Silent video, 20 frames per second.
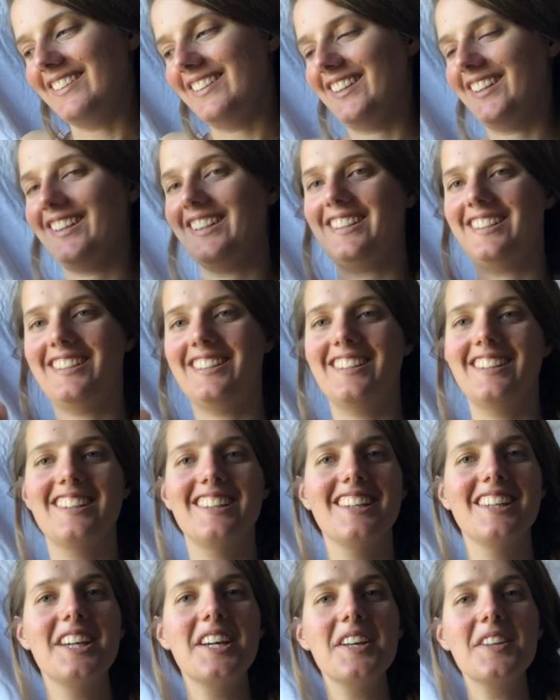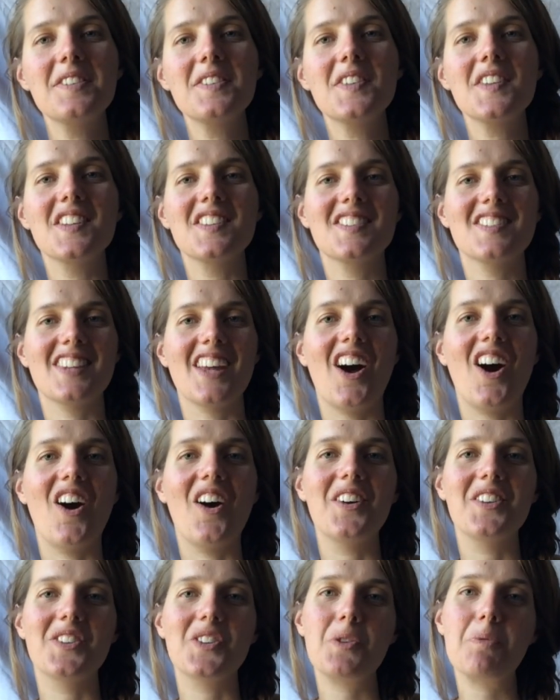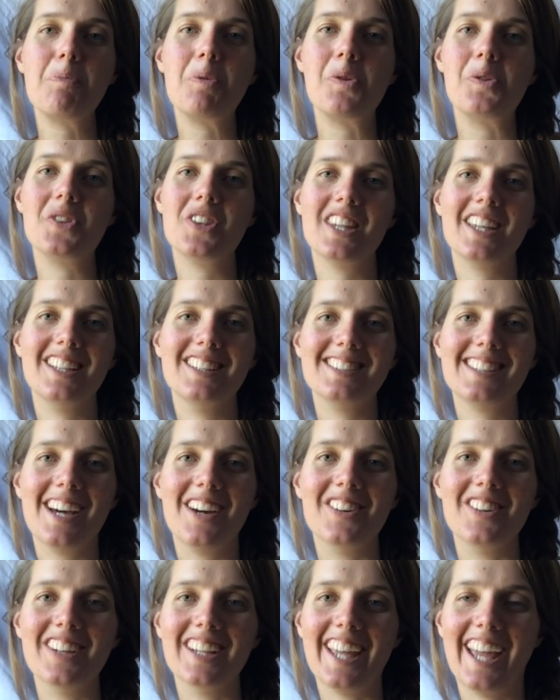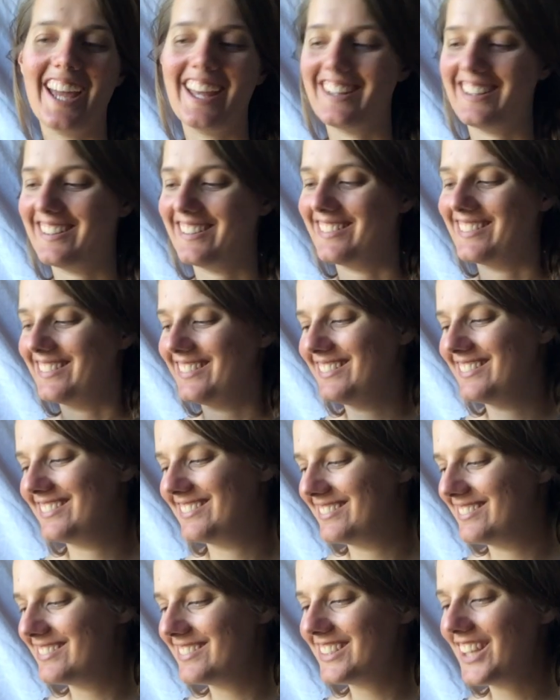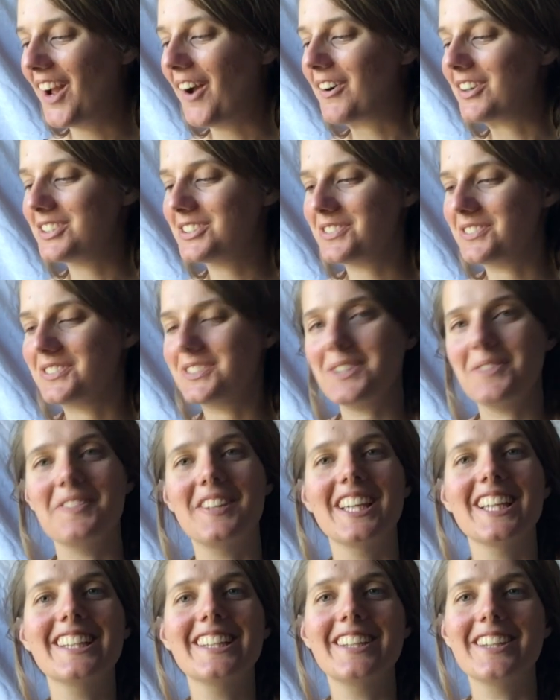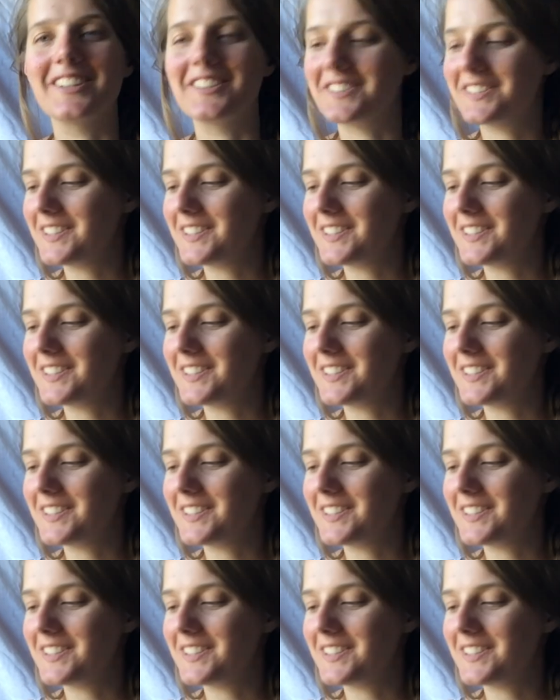to start and to pull things out again and cast on something new.